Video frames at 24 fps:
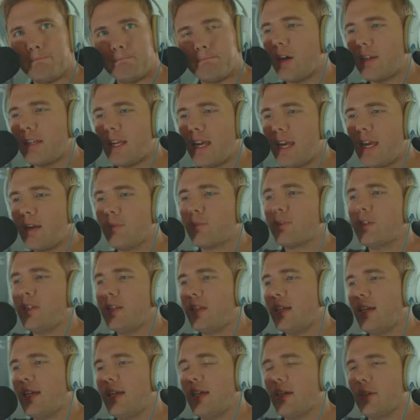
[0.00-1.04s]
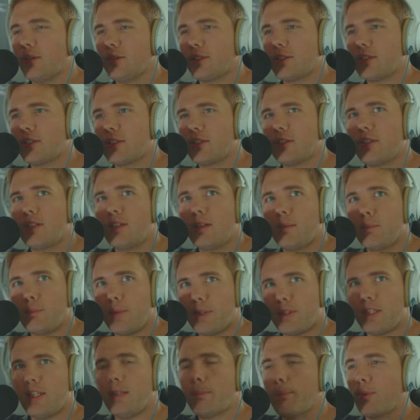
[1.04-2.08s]
on everything else
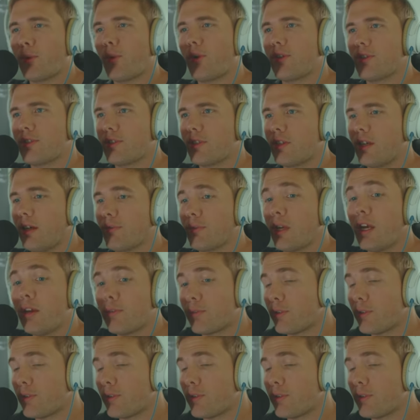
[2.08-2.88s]
but the important stuff.